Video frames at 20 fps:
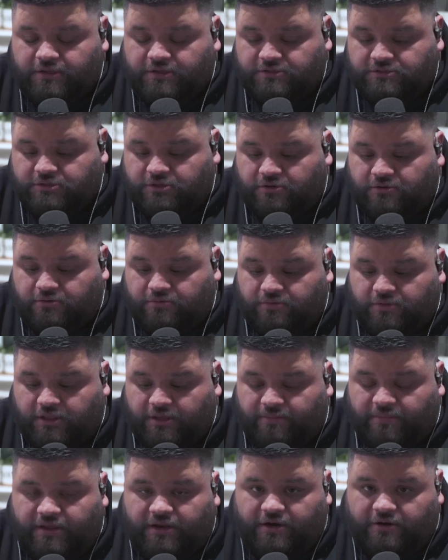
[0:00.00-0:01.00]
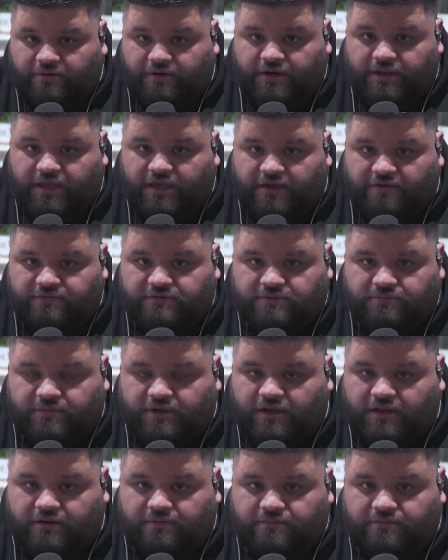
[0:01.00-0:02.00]
So they might already have some
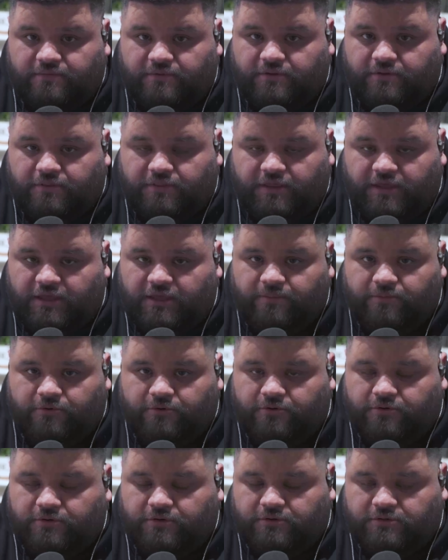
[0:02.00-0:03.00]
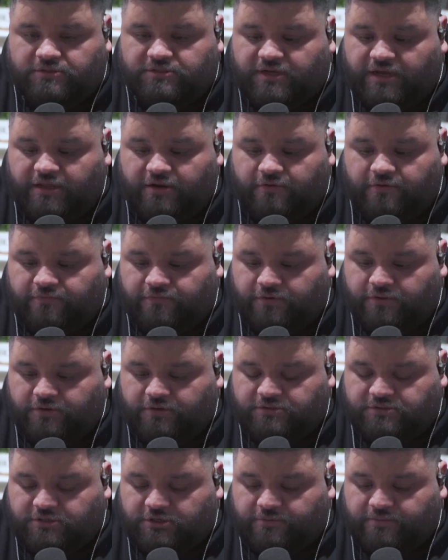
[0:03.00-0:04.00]
kind of a theme or title for their
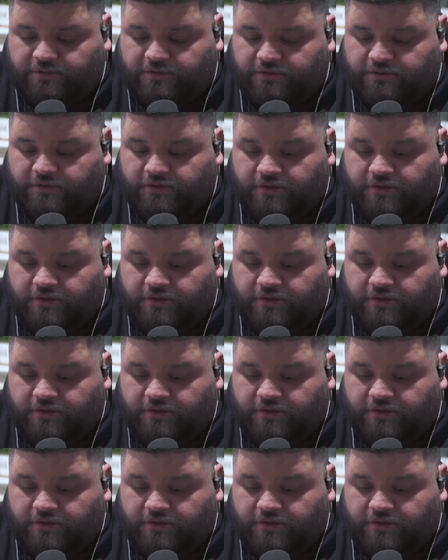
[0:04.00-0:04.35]
sermon.